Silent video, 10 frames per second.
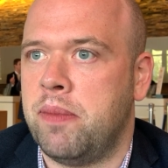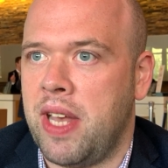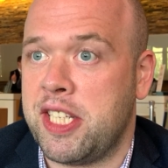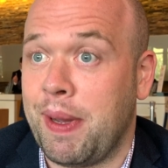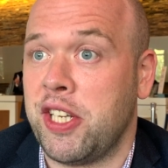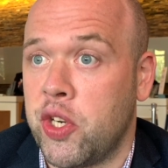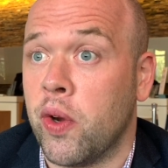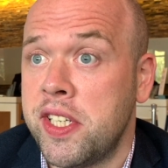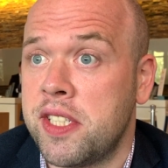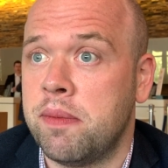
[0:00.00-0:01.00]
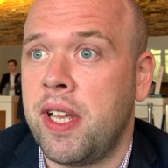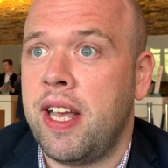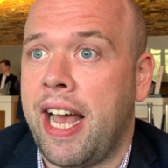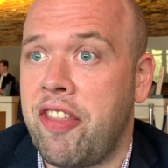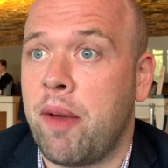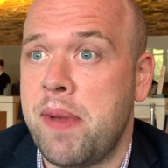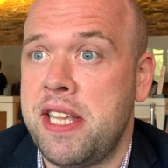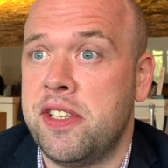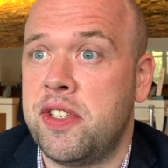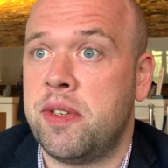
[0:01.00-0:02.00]
it's about choice, and that
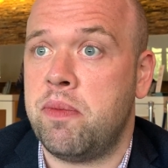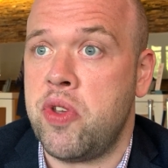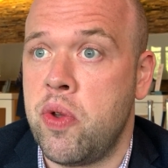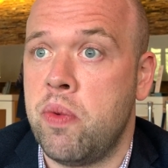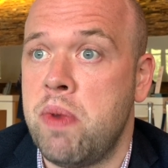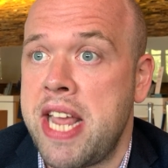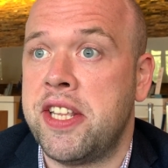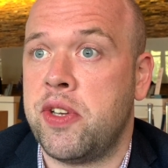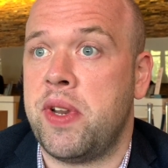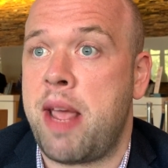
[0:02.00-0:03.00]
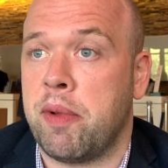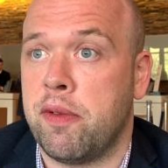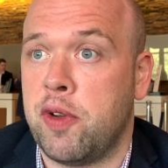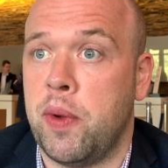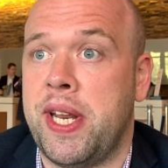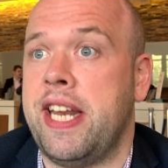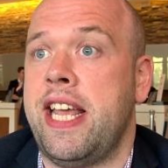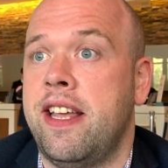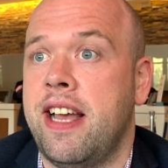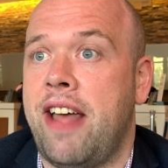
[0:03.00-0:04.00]
means you need to enable
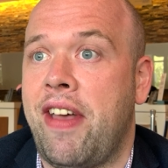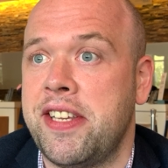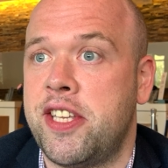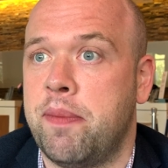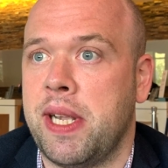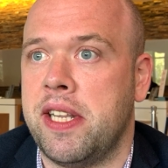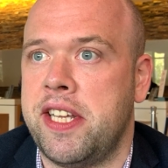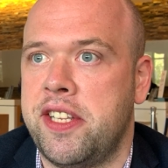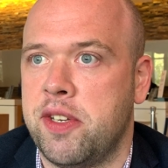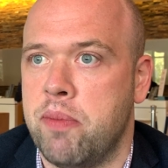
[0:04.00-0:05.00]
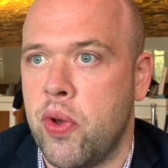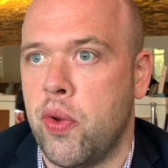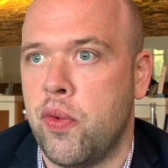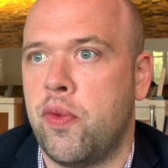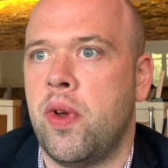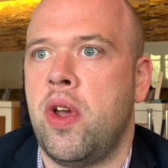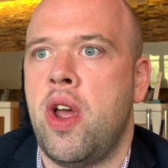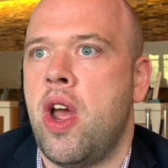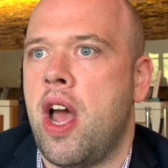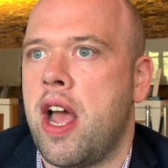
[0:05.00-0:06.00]
fluidity, and that's the ability to move
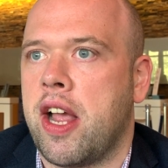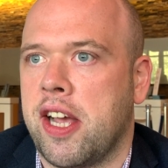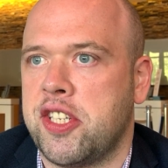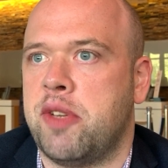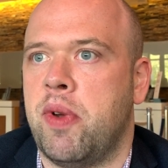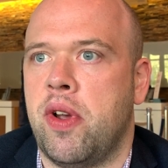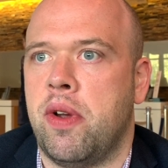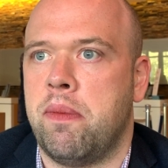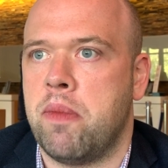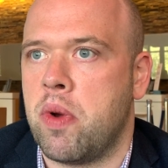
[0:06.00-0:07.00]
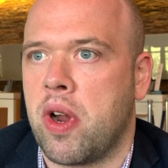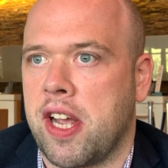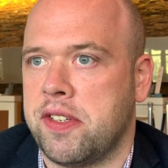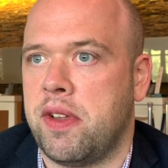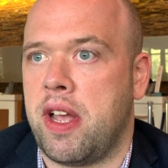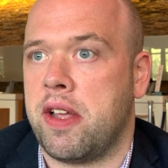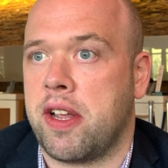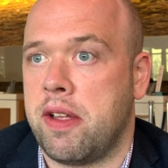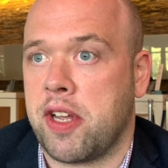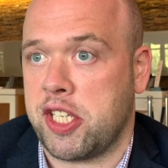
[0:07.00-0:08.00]
customer
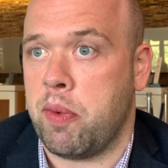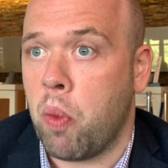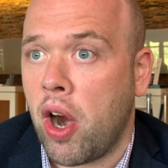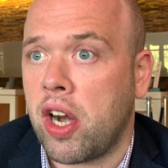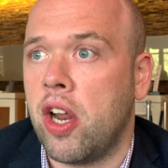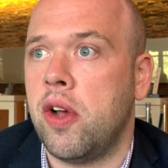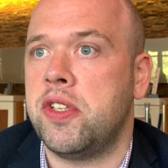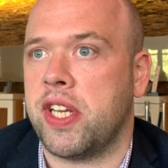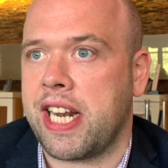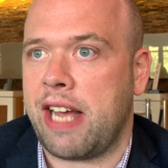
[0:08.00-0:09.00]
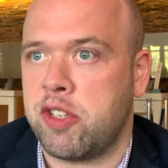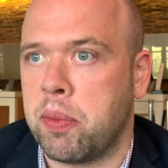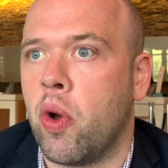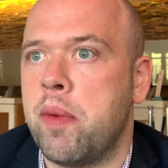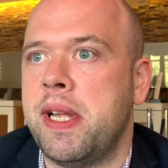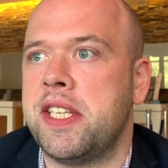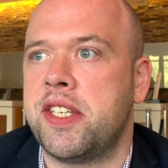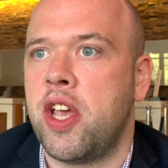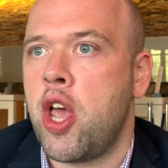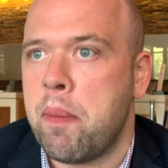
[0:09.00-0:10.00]
workloads and cloud
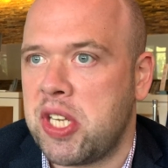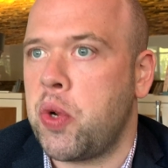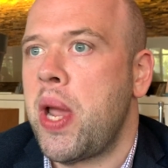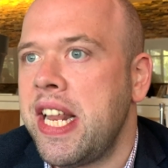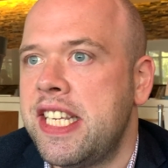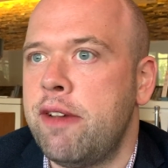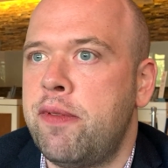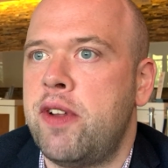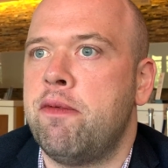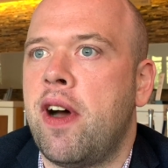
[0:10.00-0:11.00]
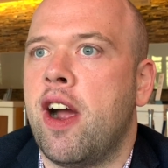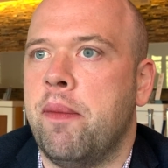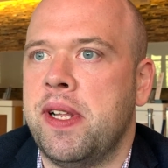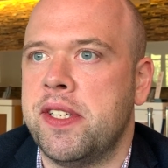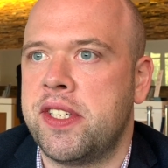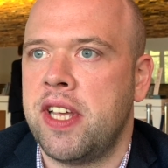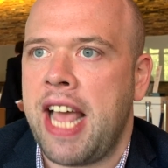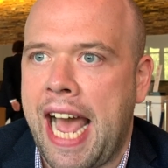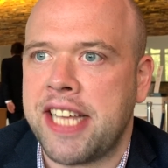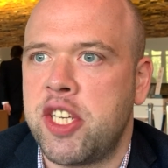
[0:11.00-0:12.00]
deployments between different environments
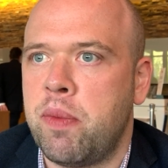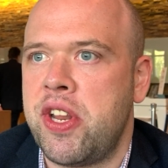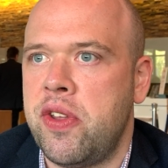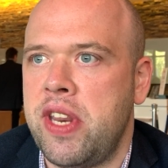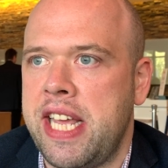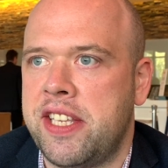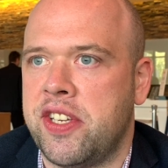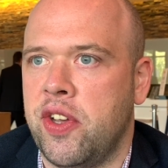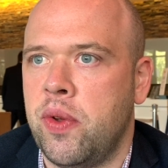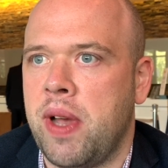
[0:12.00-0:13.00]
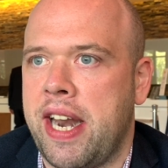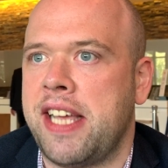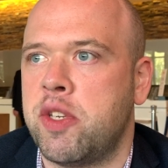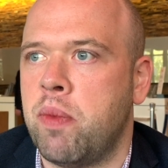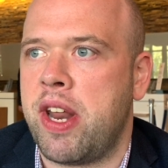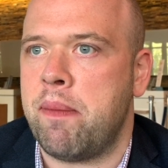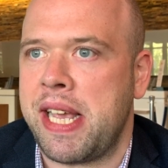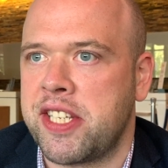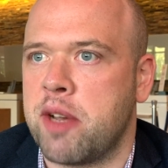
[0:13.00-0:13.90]
as and when you need to, and as and when it makes